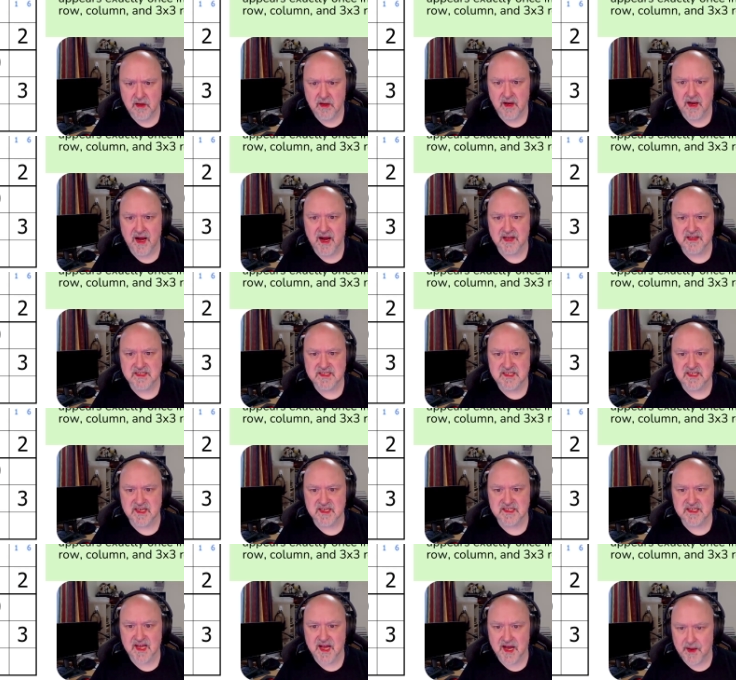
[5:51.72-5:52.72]
And
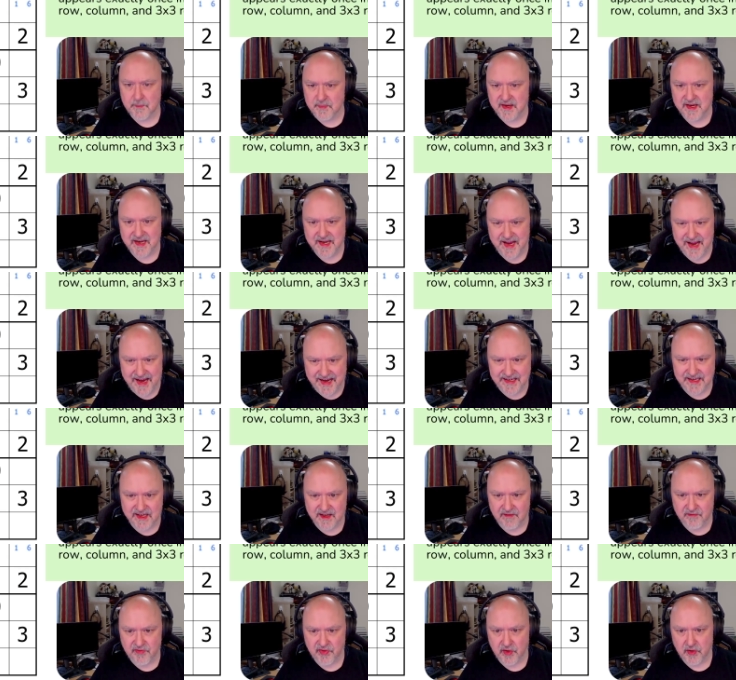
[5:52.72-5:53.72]
6 can't be in any
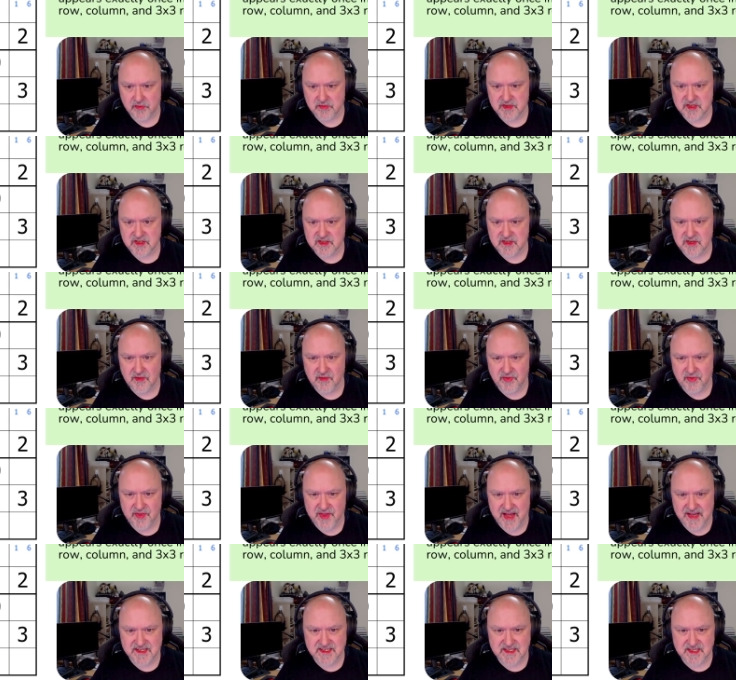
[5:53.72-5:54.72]
of those. So
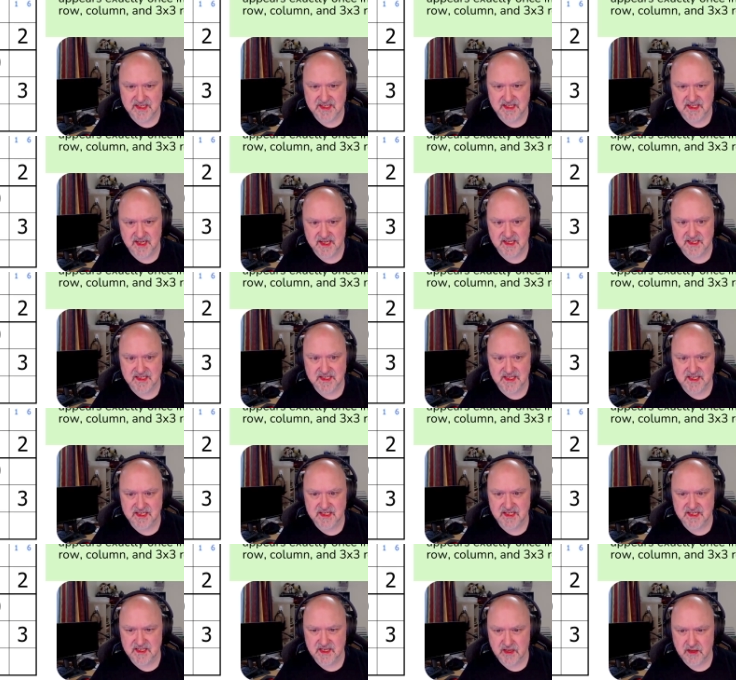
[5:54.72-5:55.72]
that's the 6. This
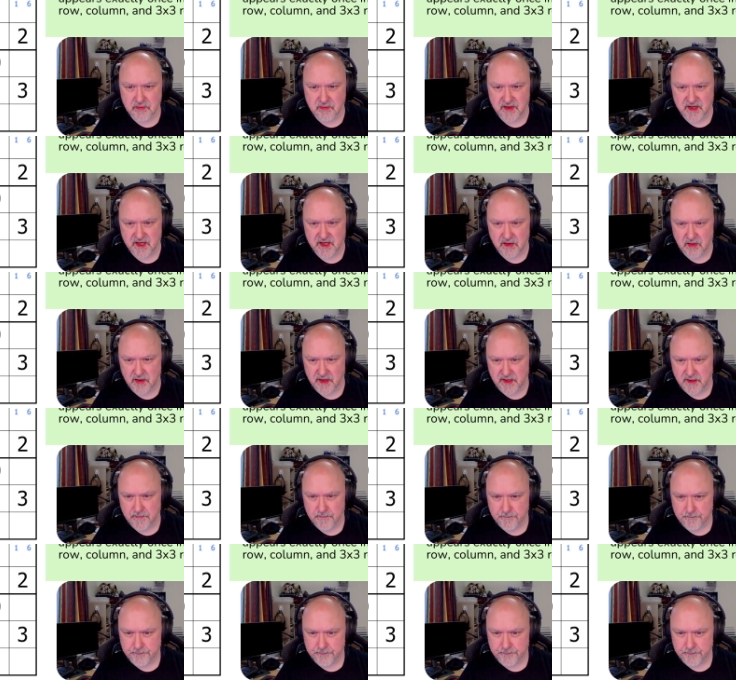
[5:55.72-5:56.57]
is a 3, 9.